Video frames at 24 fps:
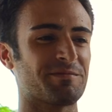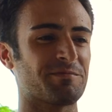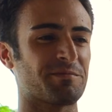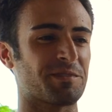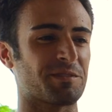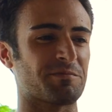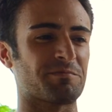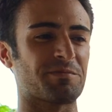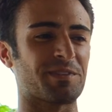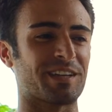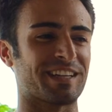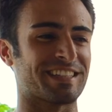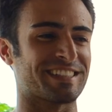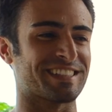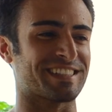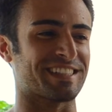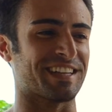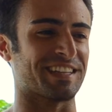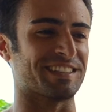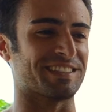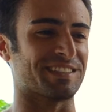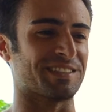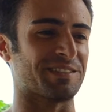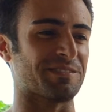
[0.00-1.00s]
been placed
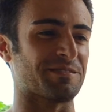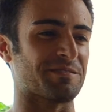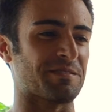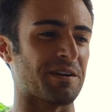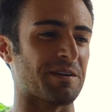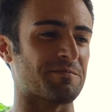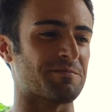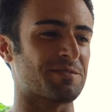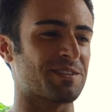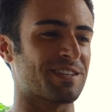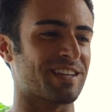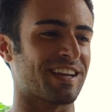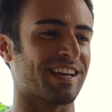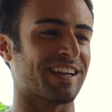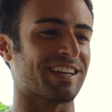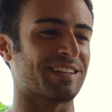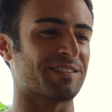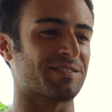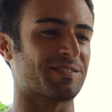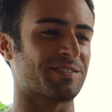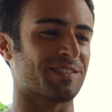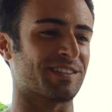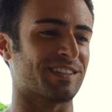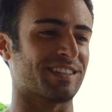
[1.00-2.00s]
on their
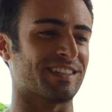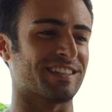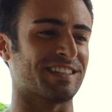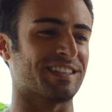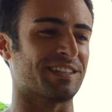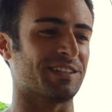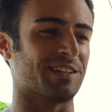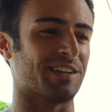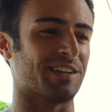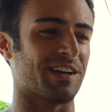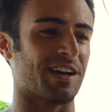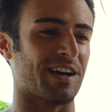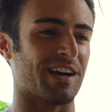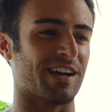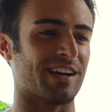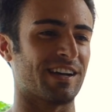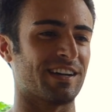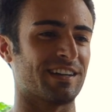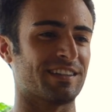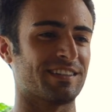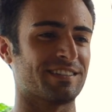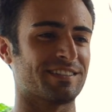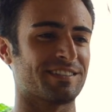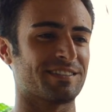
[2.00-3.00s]
website for a little
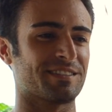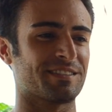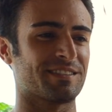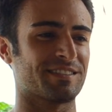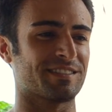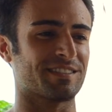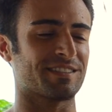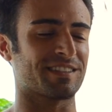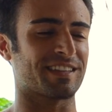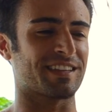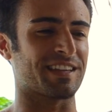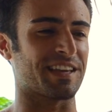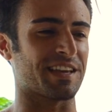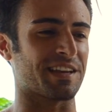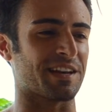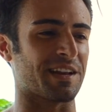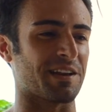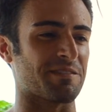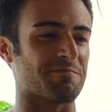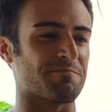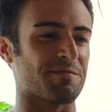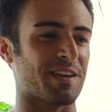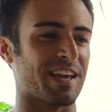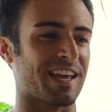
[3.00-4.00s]
uh, kit
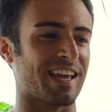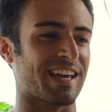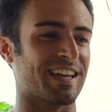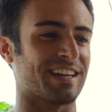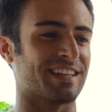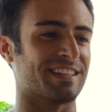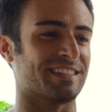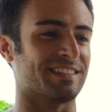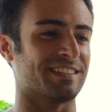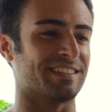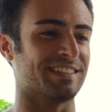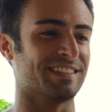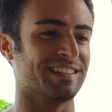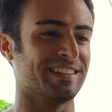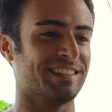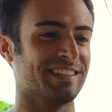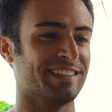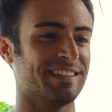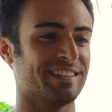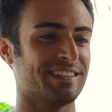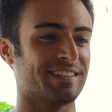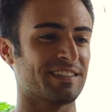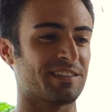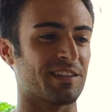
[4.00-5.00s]
I made and
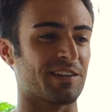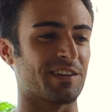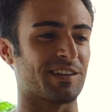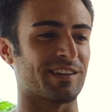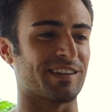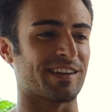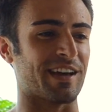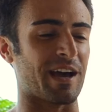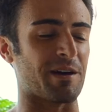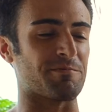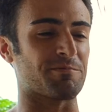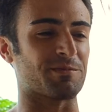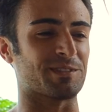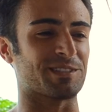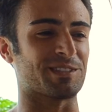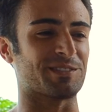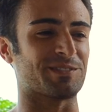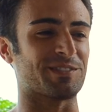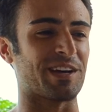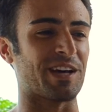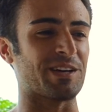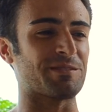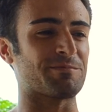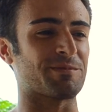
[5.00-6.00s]
the Apple
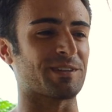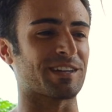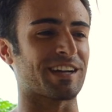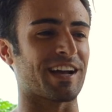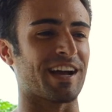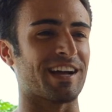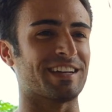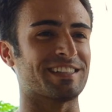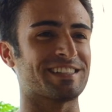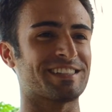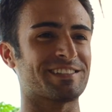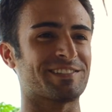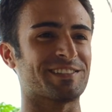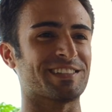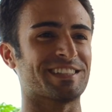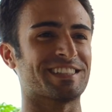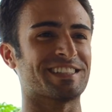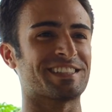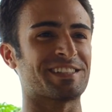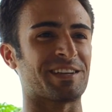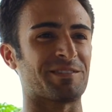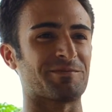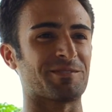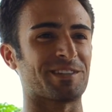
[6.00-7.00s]
Developer
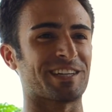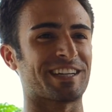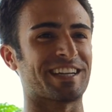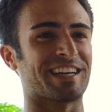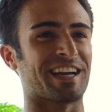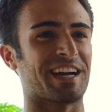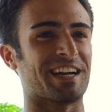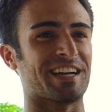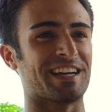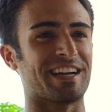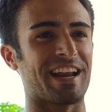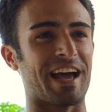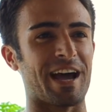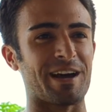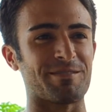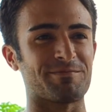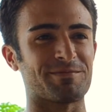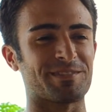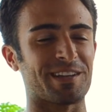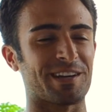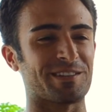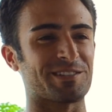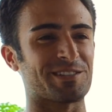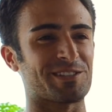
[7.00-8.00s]
Conference. I'm working on an app
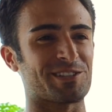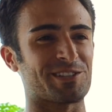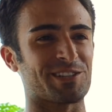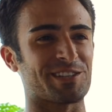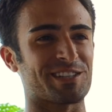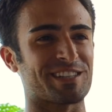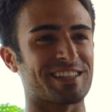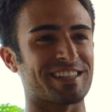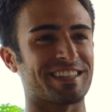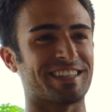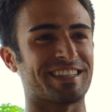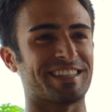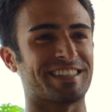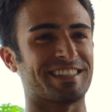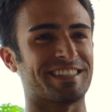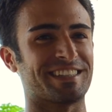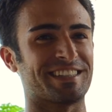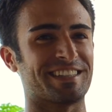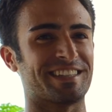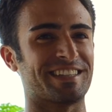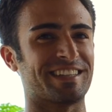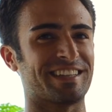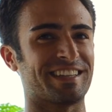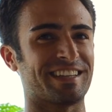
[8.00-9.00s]
that was just in
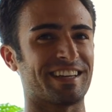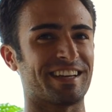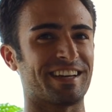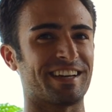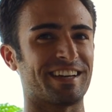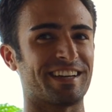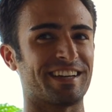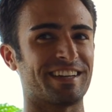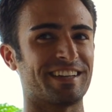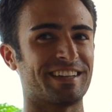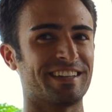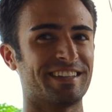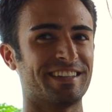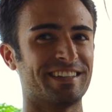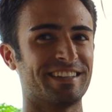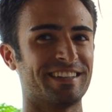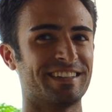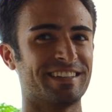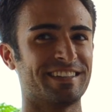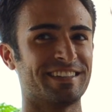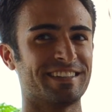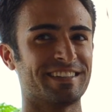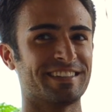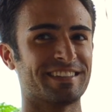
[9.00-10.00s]
the uh,
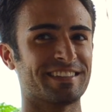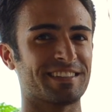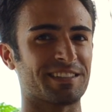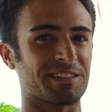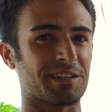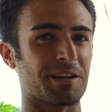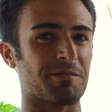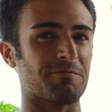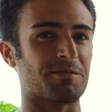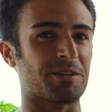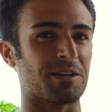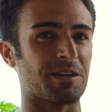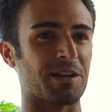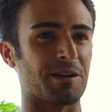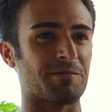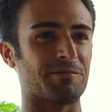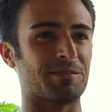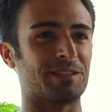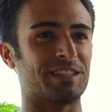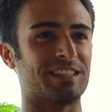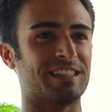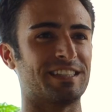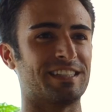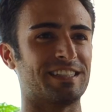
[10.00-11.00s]
the
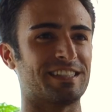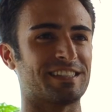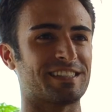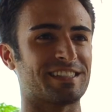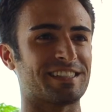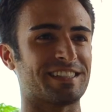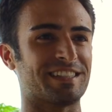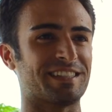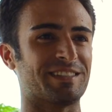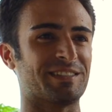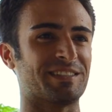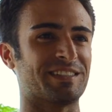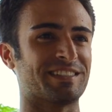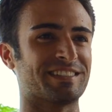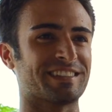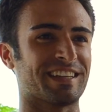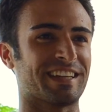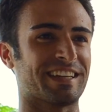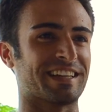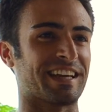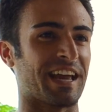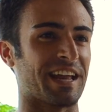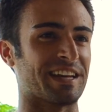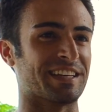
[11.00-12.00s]
WWDC
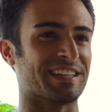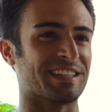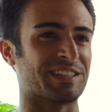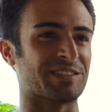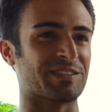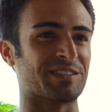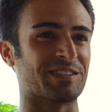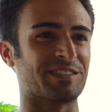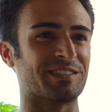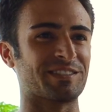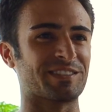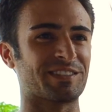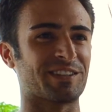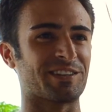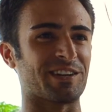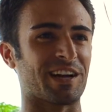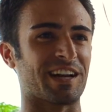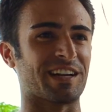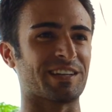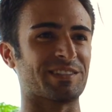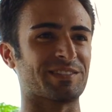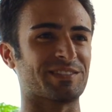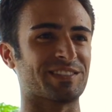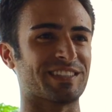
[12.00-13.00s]
like ending
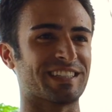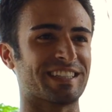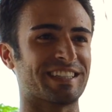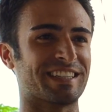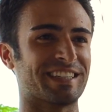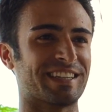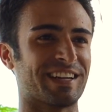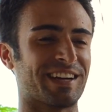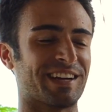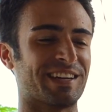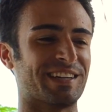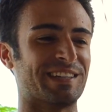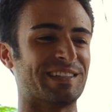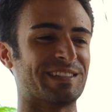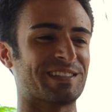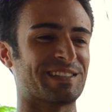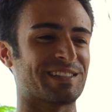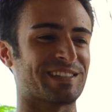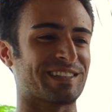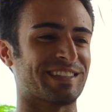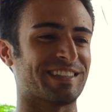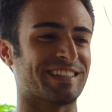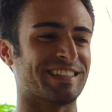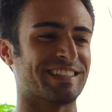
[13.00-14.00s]
credit video.
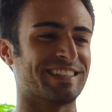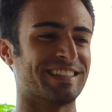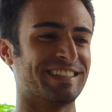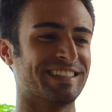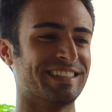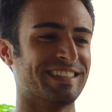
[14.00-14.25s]
So